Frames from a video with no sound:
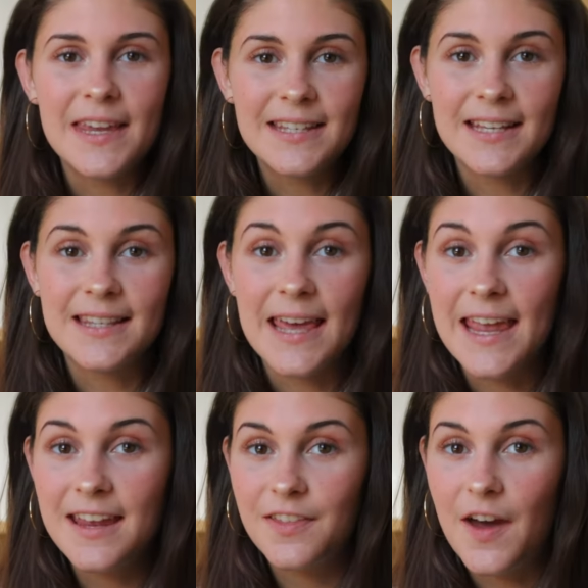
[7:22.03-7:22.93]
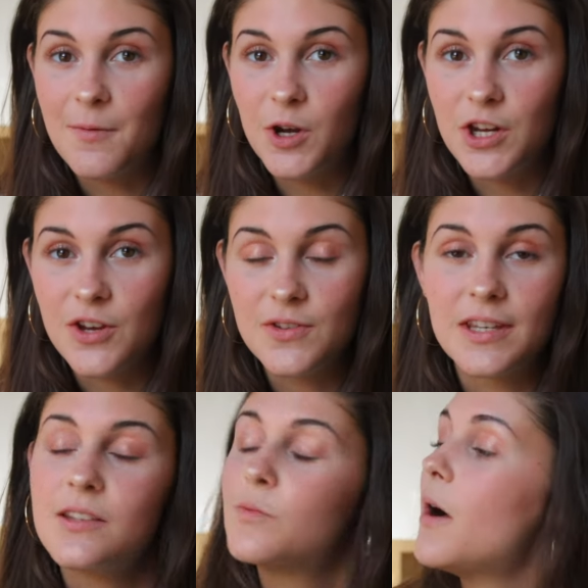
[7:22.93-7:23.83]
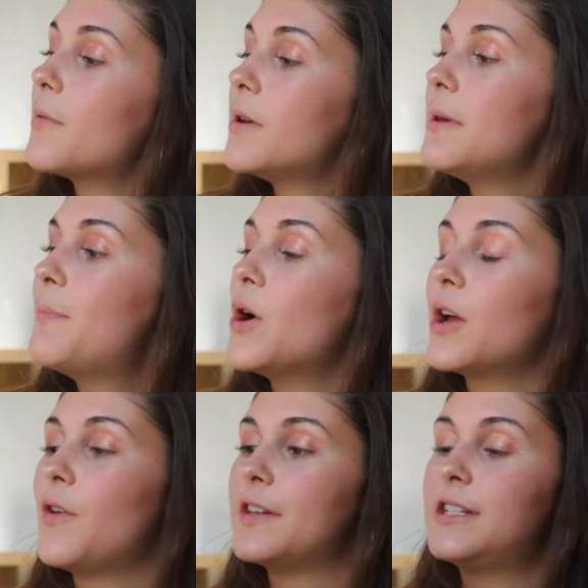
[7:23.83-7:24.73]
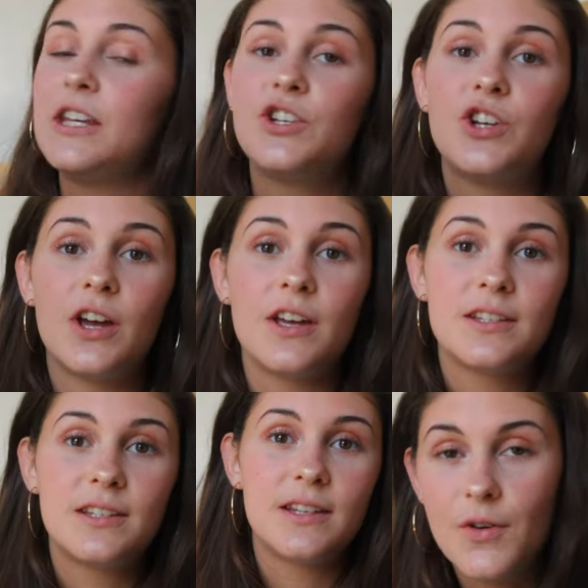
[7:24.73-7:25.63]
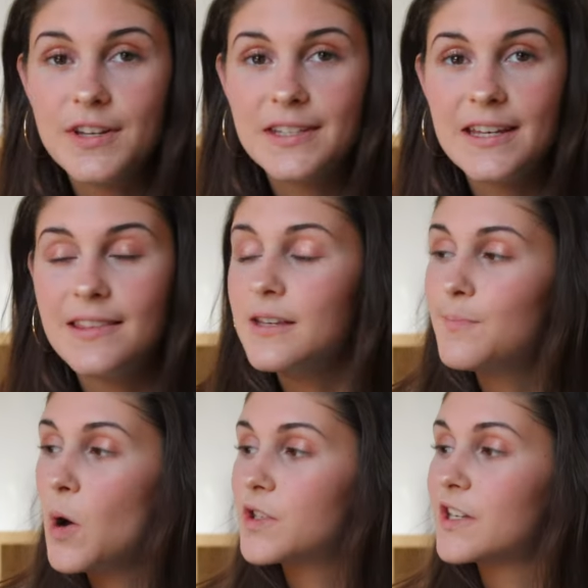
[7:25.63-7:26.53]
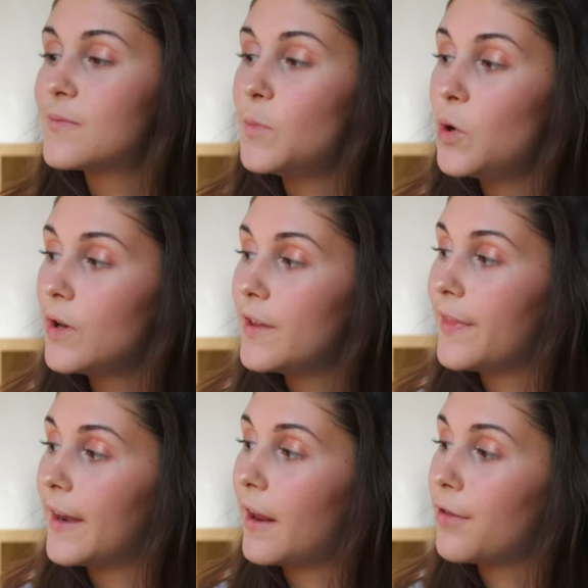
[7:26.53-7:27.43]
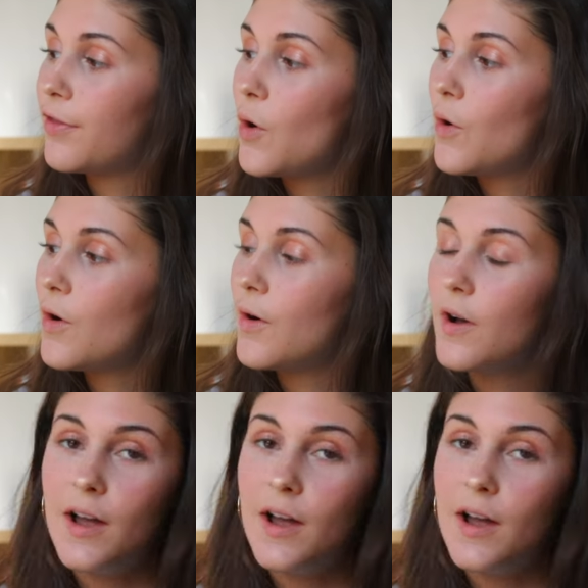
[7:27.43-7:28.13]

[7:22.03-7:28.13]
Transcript: this is the ink that I'm going to use, this is what I'm going to be putting on the t-shirts. Honestly, these pots are smaller than I thought.